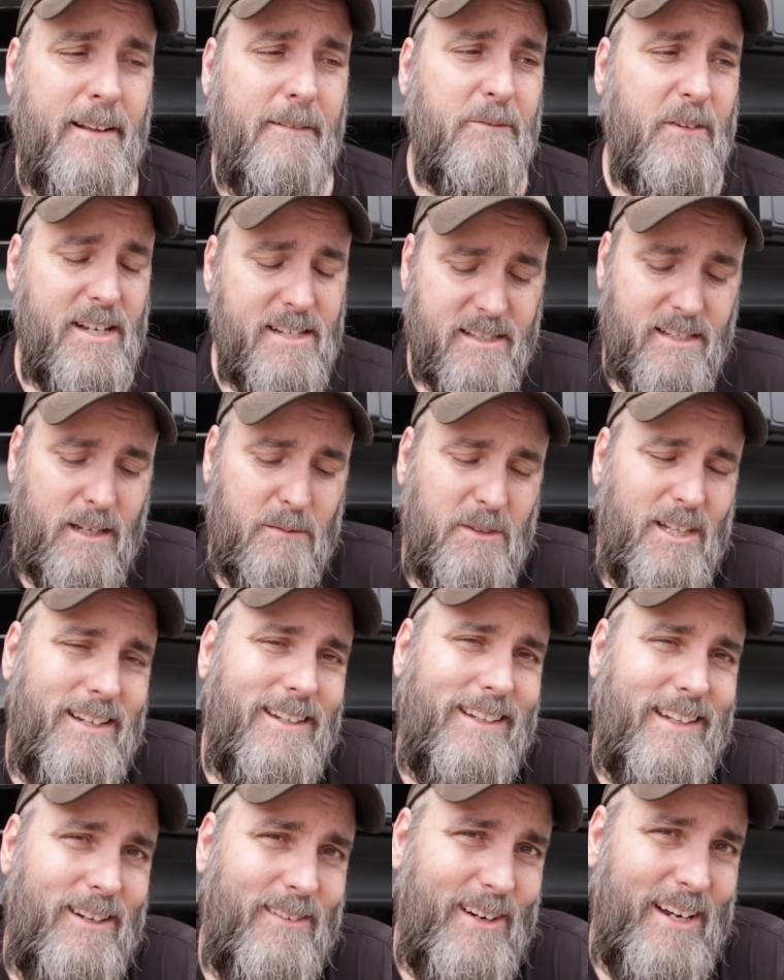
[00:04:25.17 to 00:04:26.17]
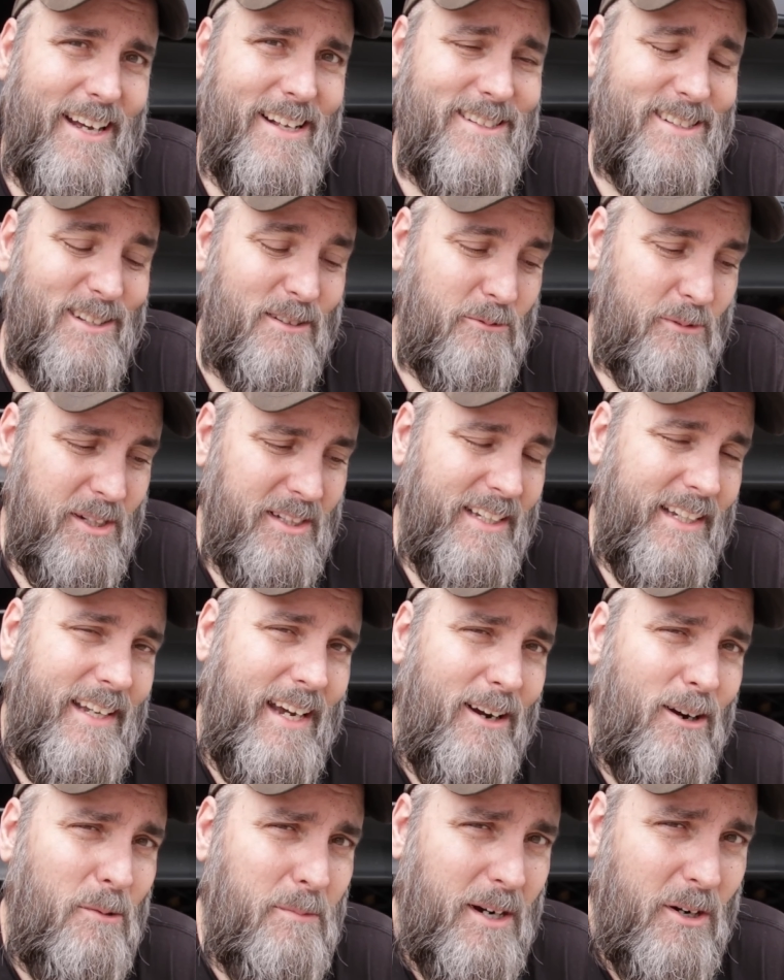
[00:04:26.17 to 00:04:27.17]
They seem like gearheads that really
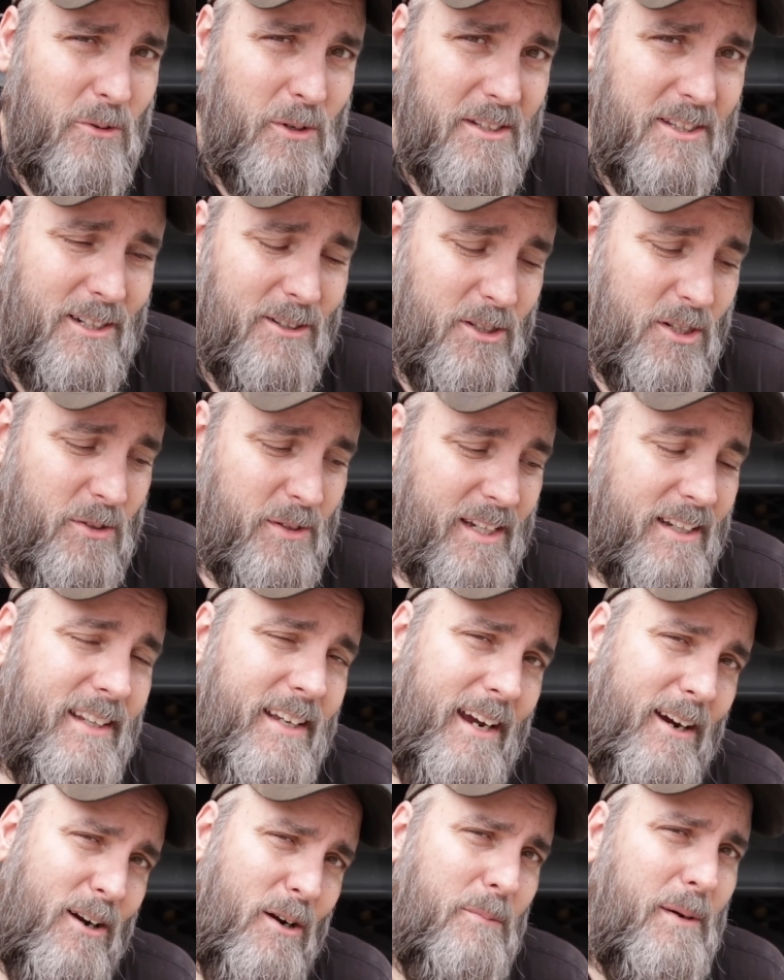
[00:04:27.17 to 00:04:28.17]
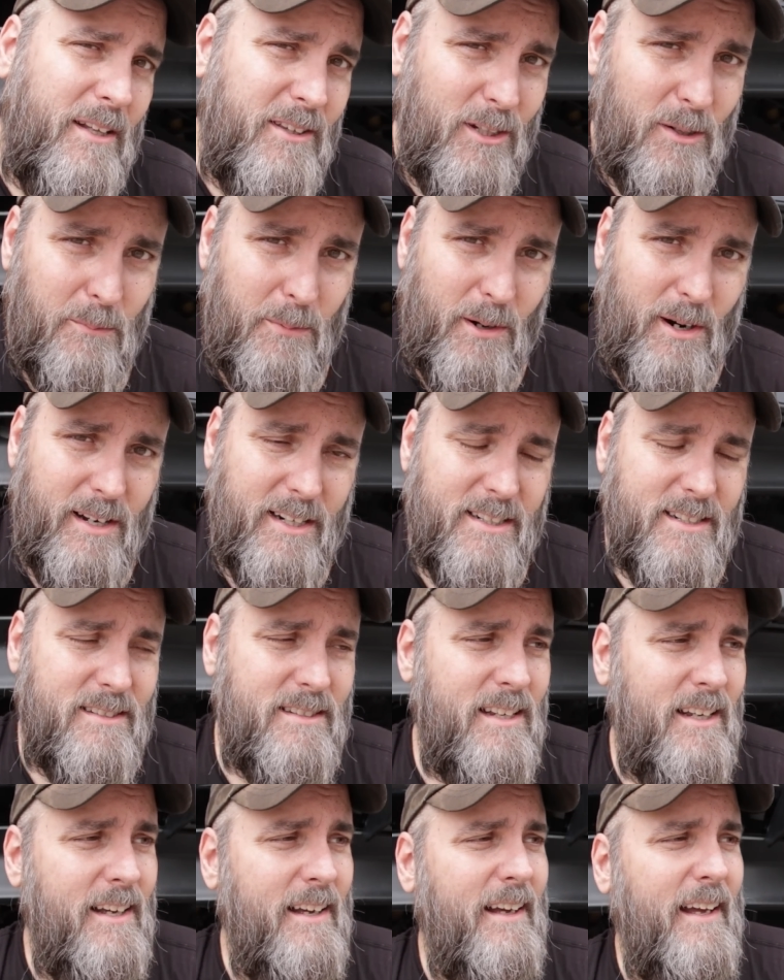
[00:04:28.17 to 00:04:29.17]
care about what they're doing, care about their
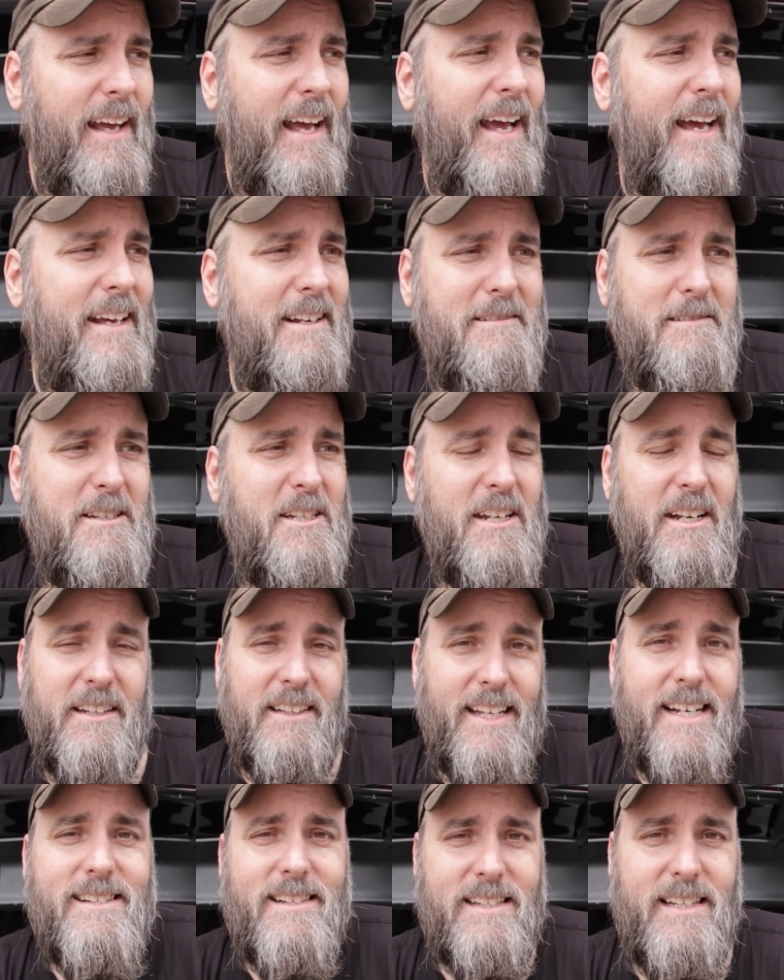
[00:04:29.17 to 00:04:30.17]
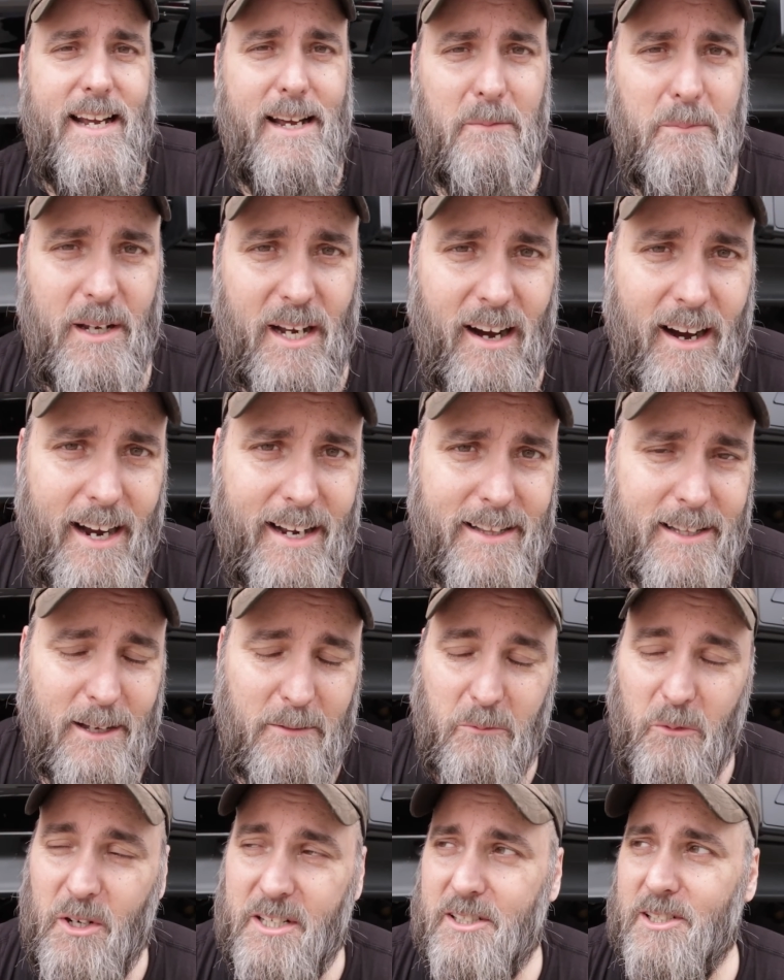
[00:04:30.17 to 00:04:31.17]
products, and they stand behind
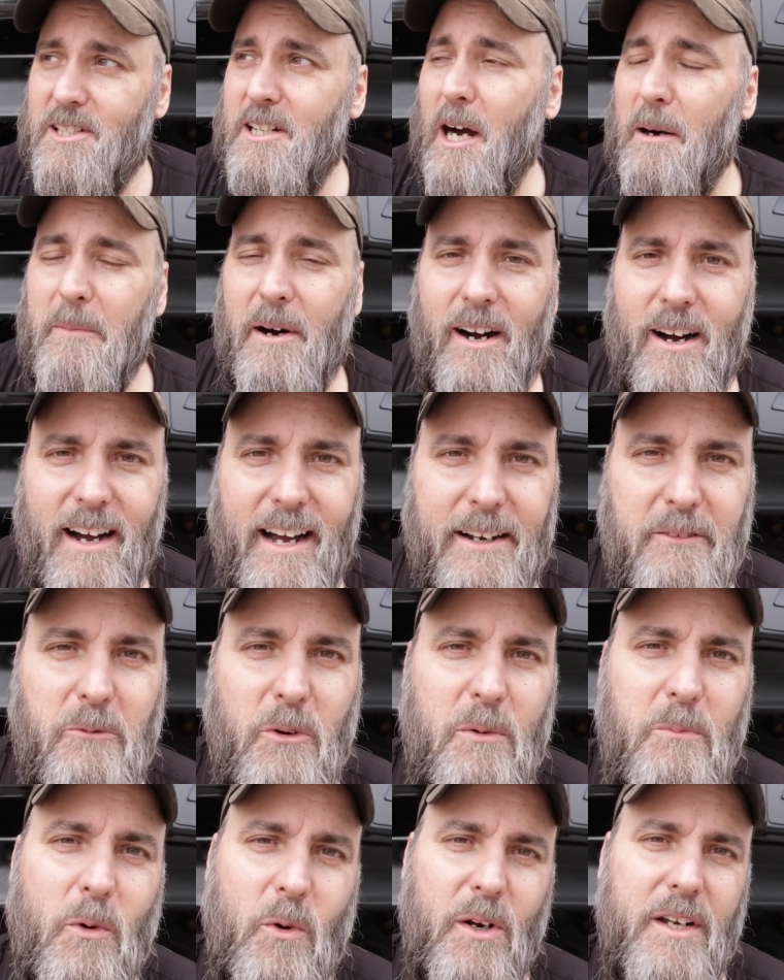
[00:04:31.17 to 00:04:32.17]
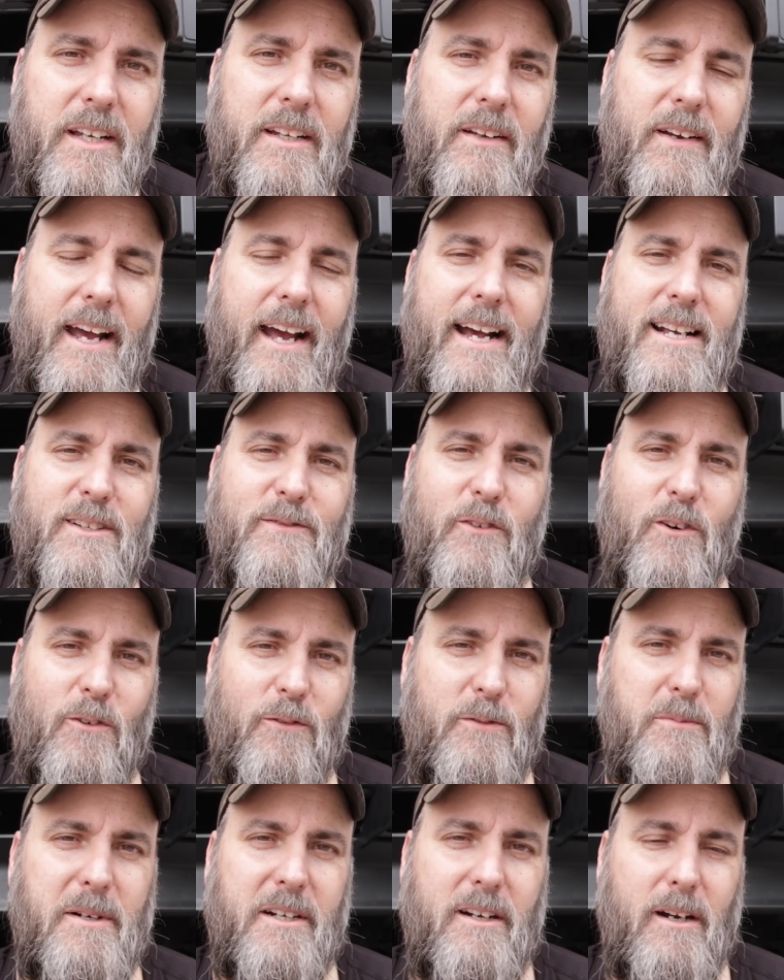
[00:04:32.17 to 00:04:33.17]
them, which, come on, what more can you ask for
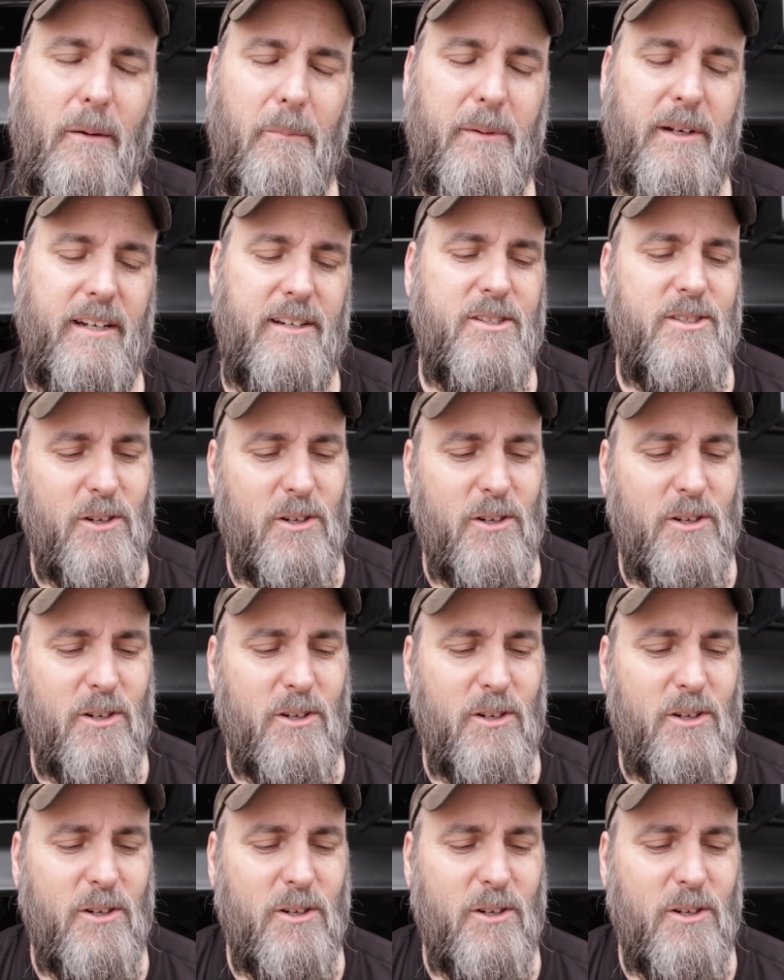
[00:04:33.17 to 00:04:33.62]
from a company?